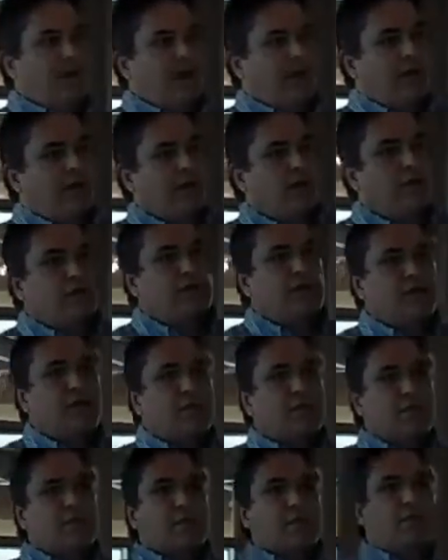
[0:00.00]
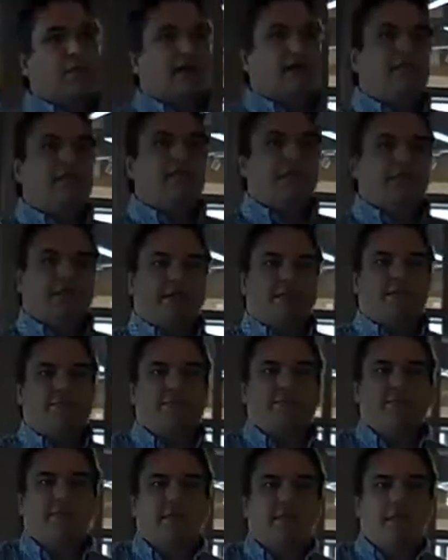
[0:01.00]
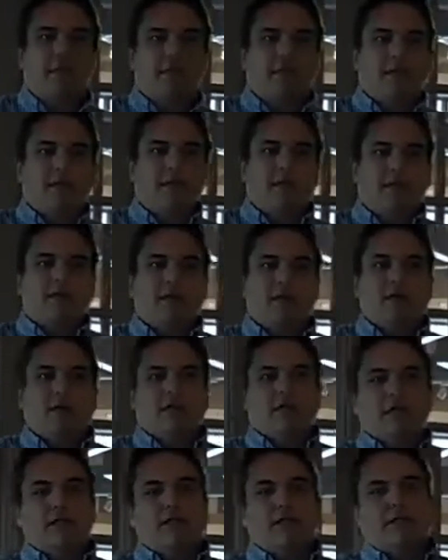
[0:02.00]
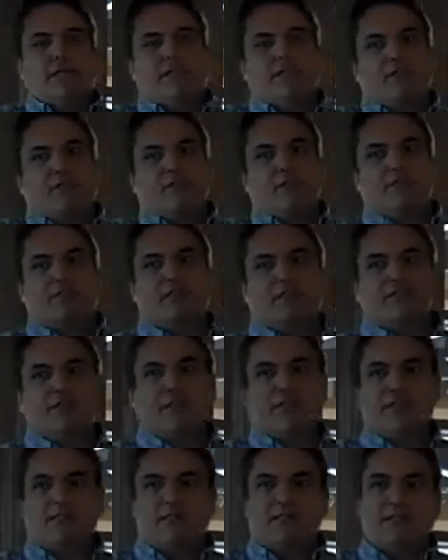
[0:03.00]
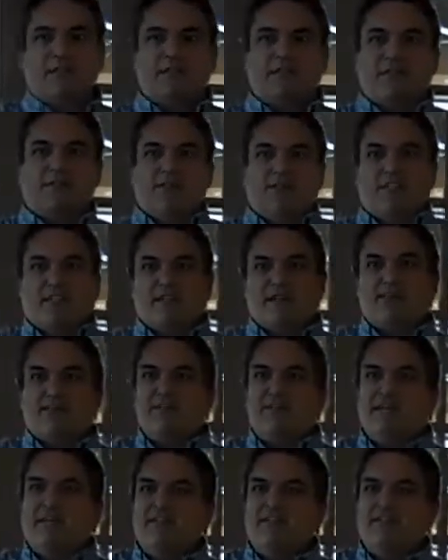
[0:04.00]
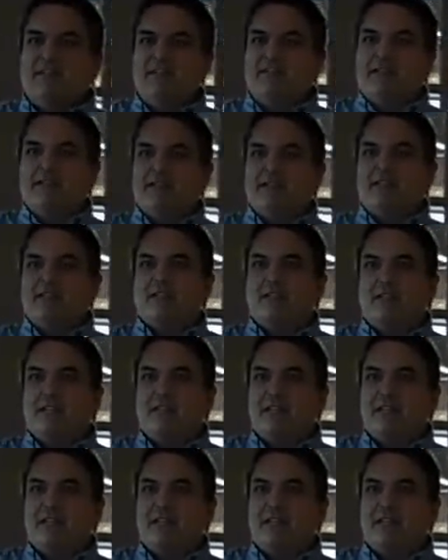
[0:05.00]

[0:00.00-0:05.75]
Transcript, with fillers: I would always look at the pricing. Say, all right, is that too expensive? Are they going to pay for this?